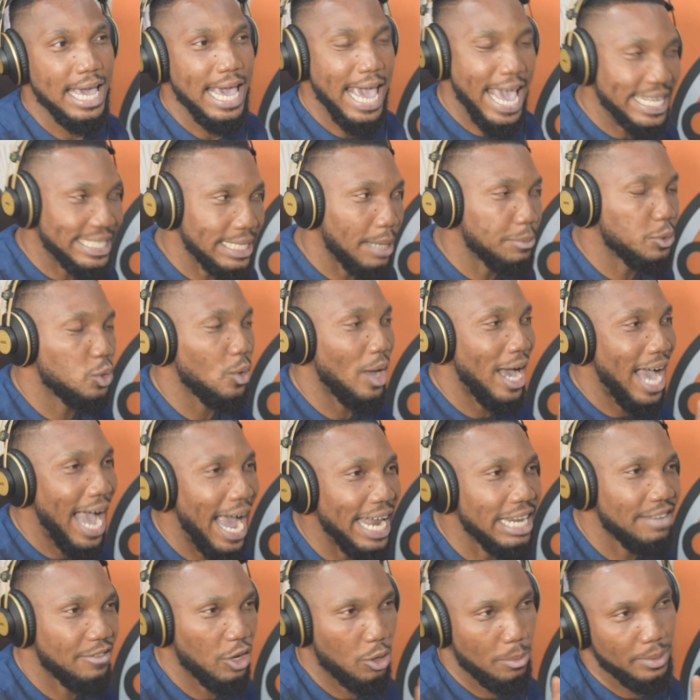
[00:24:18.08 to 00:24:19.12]
Except you are
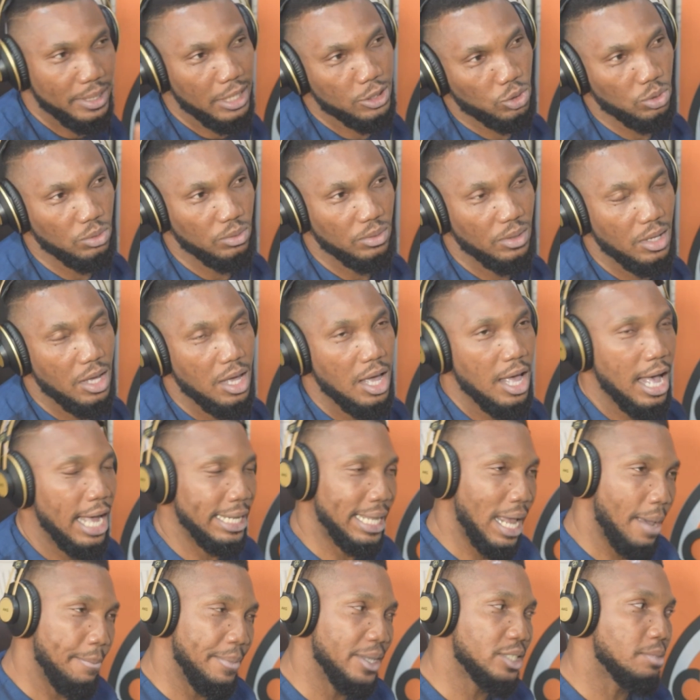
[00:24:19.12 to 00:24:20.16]
highly recommended to. And
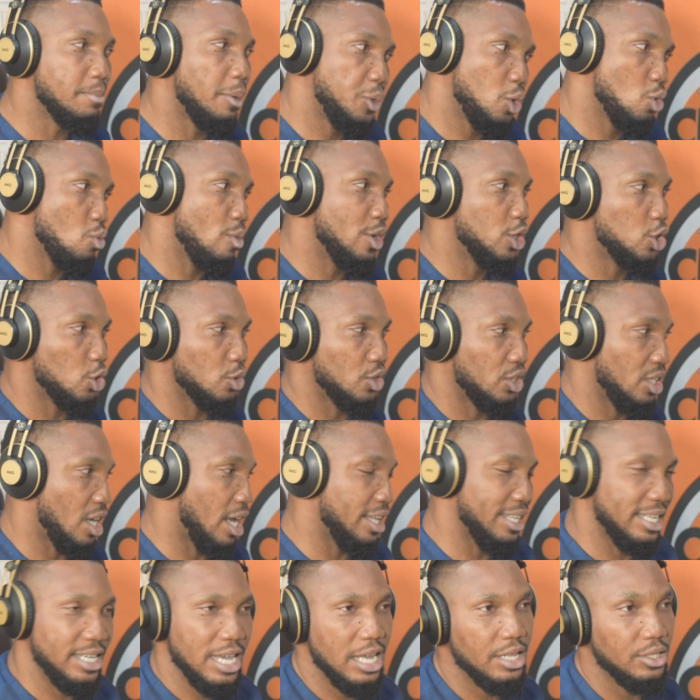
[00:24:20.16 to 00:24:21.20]
that means maybe you went to see
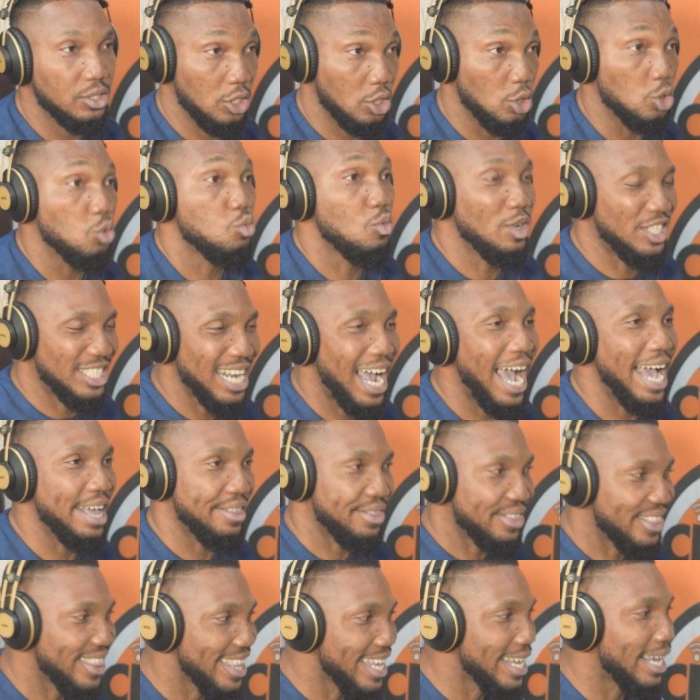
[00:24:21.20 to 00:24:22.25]
an ENT, which I
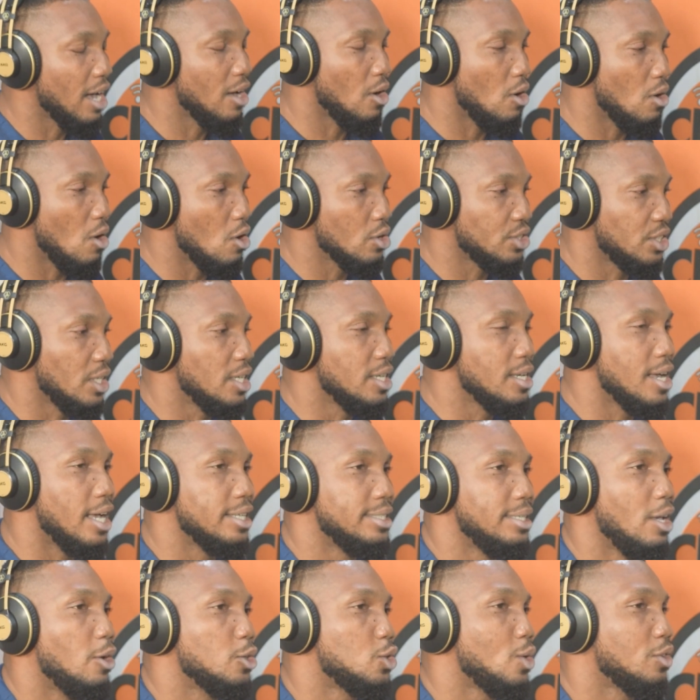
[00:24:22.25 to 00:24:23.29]
think singers
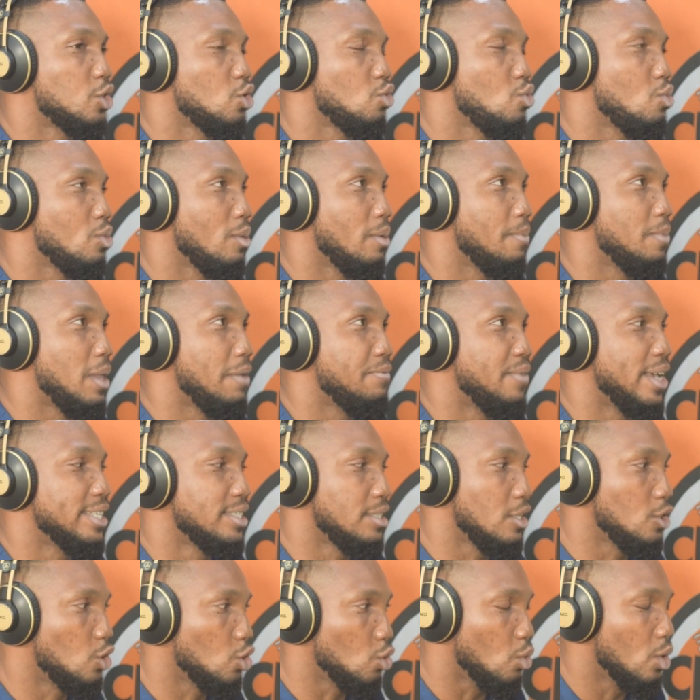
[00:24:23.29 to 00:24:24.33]
here also have to invest
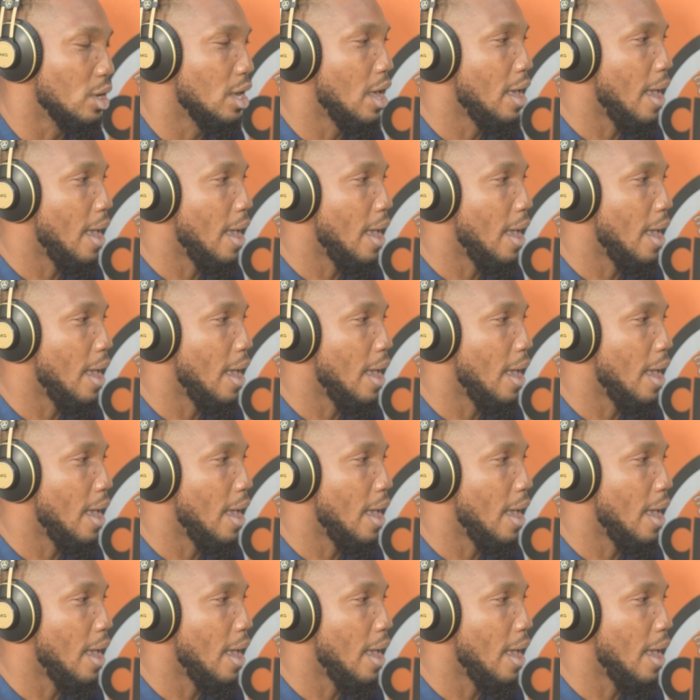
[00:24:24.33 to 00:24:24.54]
into.